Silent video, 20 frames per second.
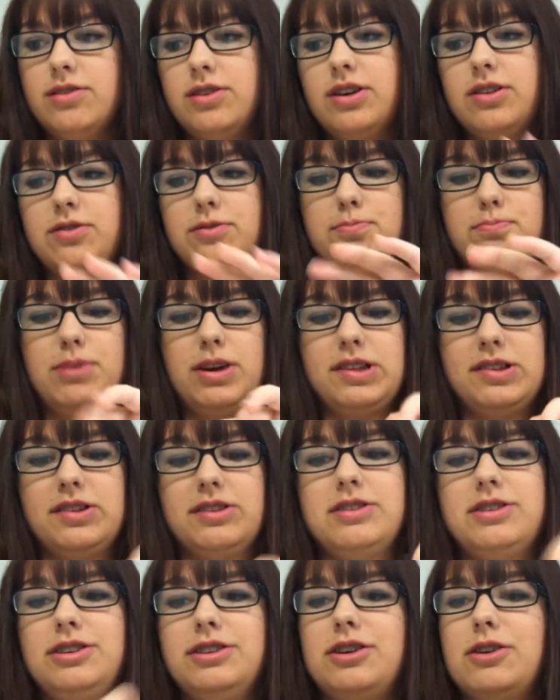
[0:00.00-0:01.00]
is
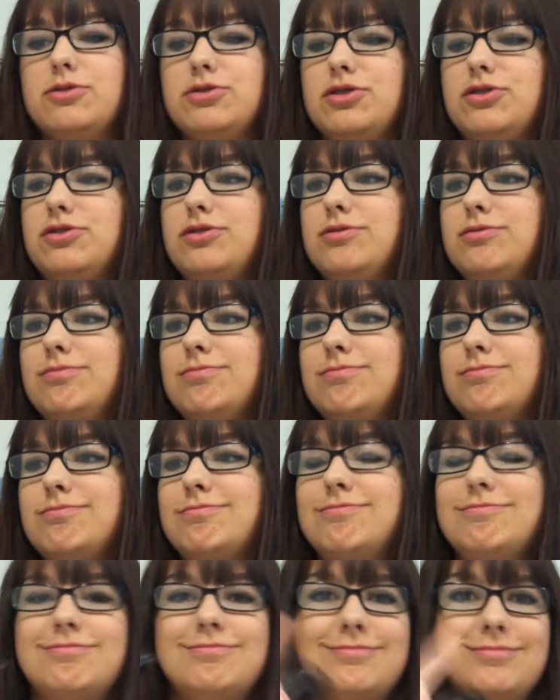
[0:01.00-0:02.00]
basically, just
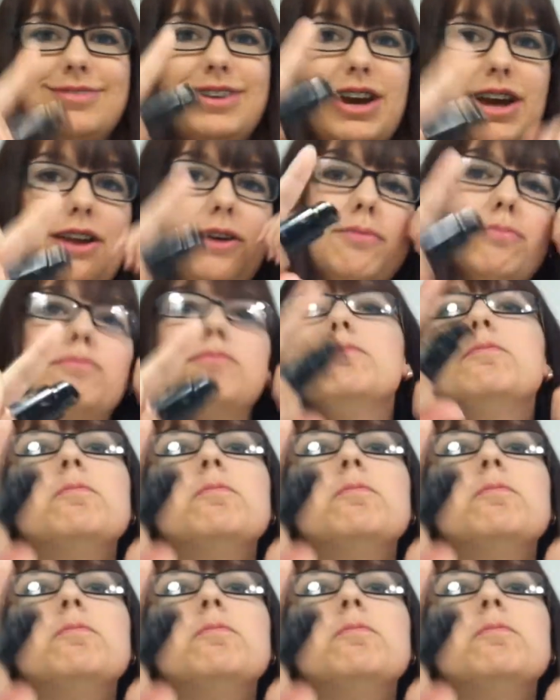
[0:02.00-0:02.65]
kind of